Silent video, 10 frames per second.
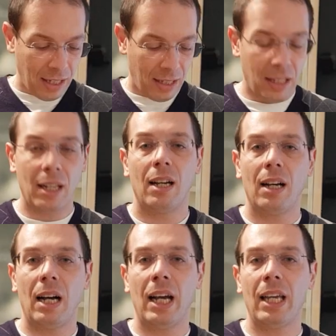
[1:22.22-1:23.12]

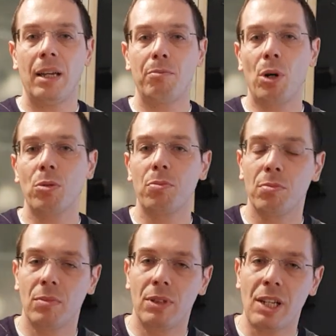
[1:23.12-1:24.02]
I brought
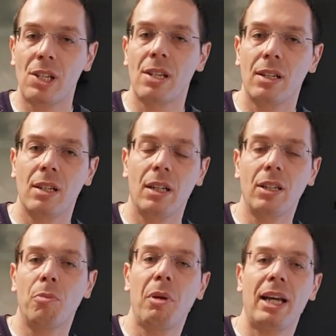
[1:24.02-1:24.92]
this
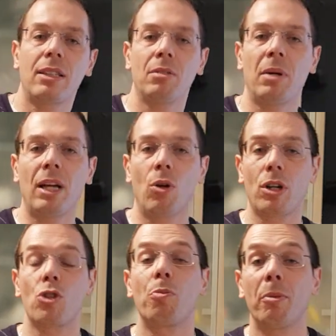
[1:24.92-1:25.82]
little plant in my local
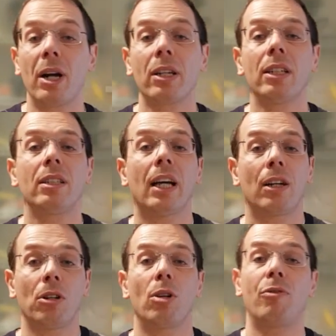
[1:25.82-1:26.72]
supermarket. I
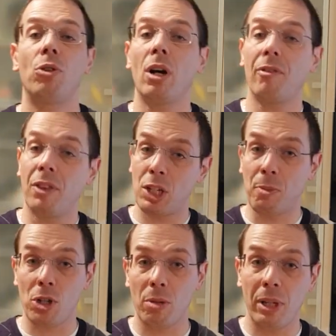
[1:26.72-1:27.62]
don't know if you have this
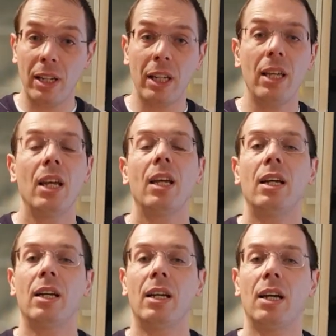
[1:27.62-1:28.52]
possibility.
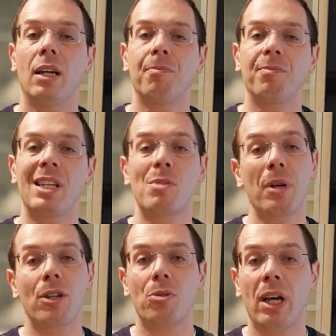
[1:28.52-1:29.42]
It's
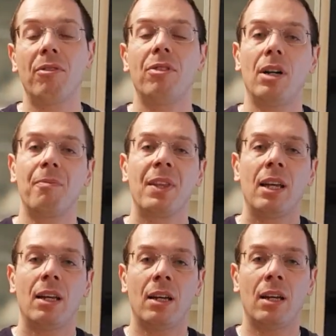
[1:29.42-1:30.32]
better to have
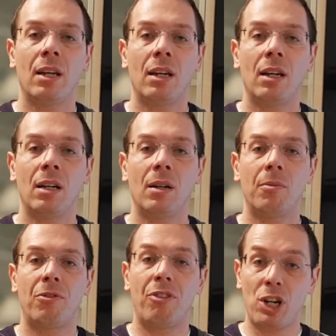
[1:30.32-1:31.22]

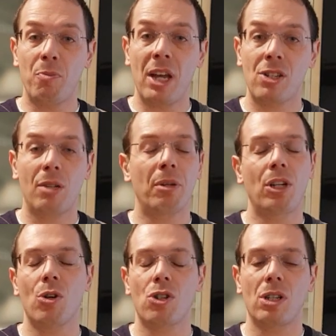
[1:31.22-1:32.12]
fresh basil
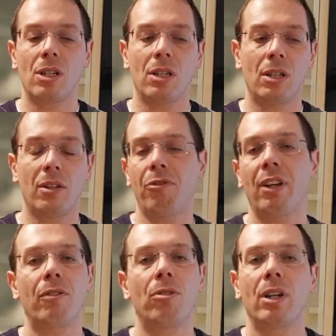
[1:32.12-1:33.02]
because the
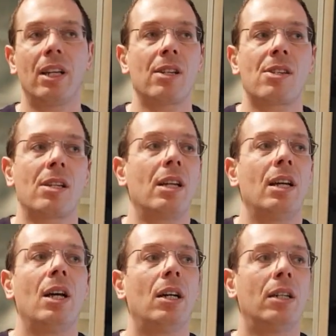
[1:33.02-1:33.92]
flavor is
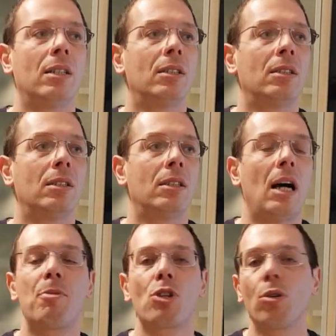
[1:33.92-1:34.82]

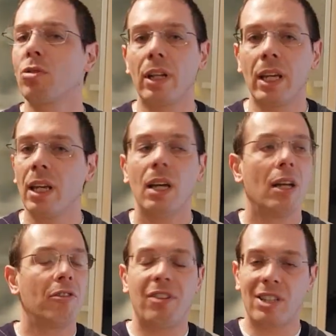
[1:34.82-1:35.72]
absolutely
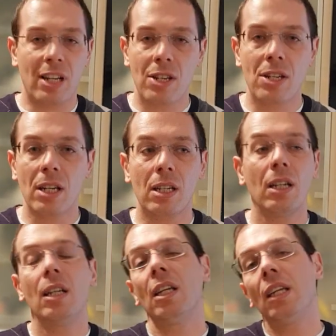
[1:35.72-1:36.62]

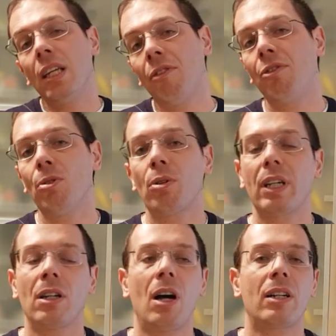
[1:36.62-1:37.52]
fantastic. If you
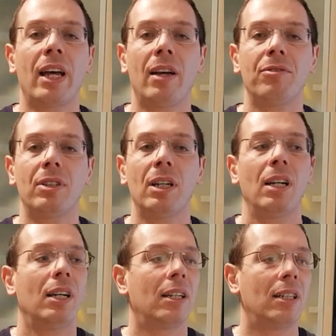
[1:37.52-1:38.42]
cannot have
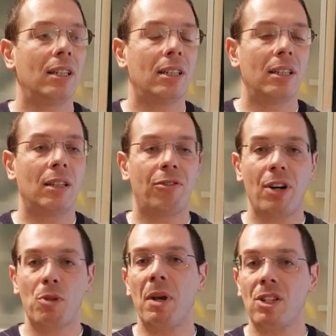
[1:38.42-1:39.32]

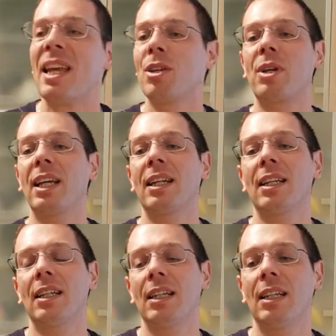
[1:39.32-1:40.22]
fresh basil, you
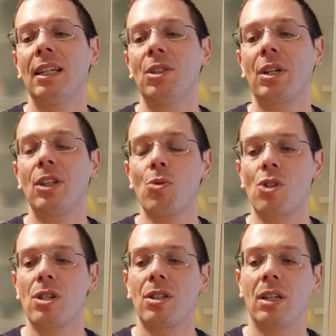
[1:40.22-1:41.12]
can
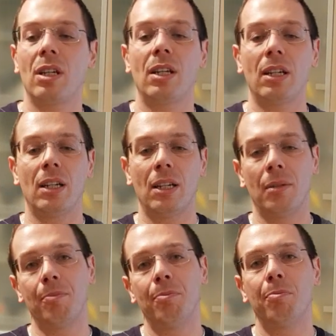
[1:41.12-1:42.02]
use
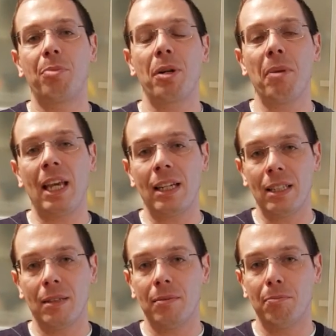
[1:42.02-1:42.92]
the
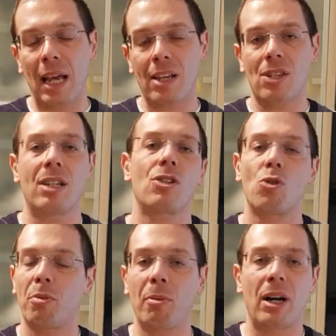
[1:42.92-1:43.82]
pre-made bags in the
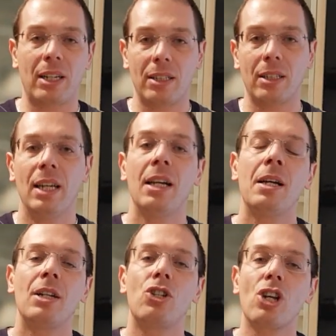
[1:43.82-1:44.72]
supermarket.
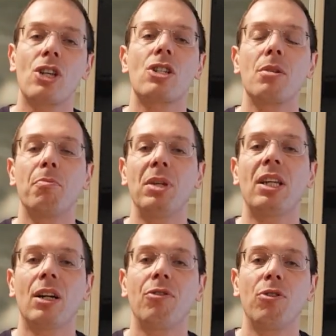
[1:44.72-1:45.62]
Just be
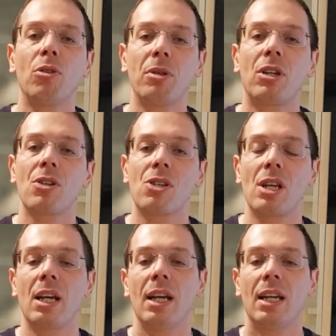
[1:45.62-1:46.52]
careful because
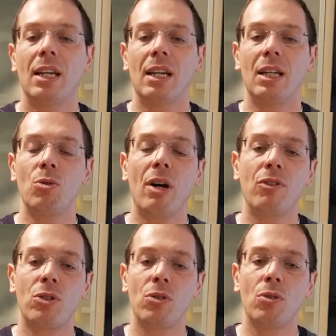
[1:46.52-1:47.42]
you have
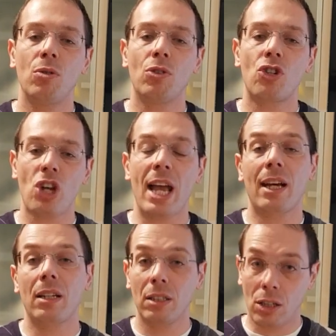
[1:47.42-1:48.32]
to
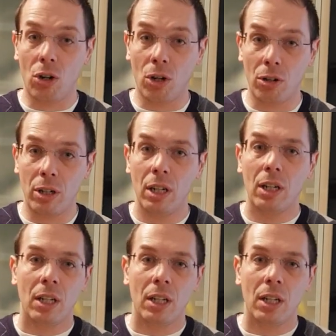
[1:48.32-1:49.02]
check the color.